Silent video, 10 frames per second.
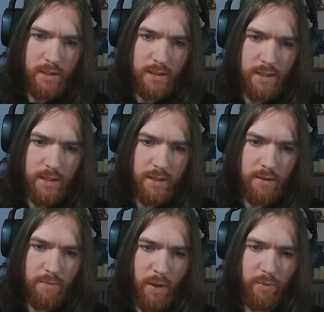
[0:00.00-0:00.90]
Uh,
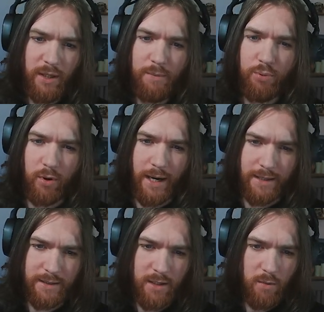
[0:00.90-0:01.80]
people need
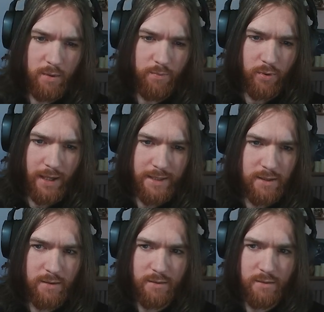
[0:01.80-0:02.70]
bread. Let's go with bread.
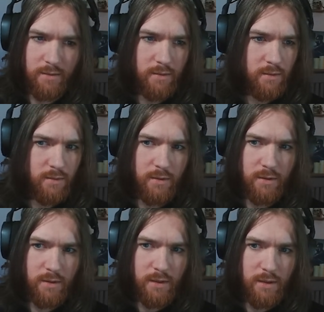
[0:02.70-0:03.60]

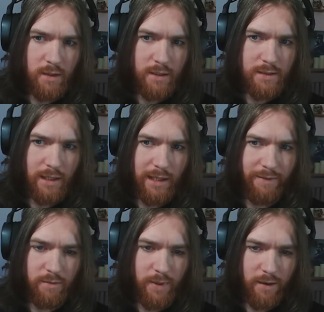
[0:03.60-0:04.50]
It's
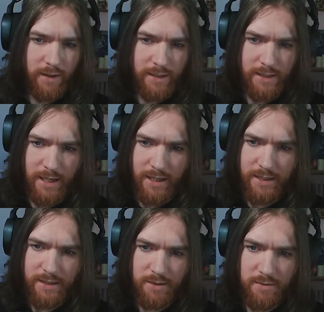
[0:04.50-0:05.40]

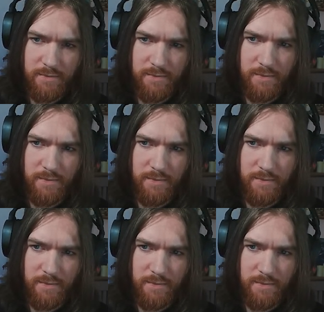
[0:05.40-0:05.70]
£11.88.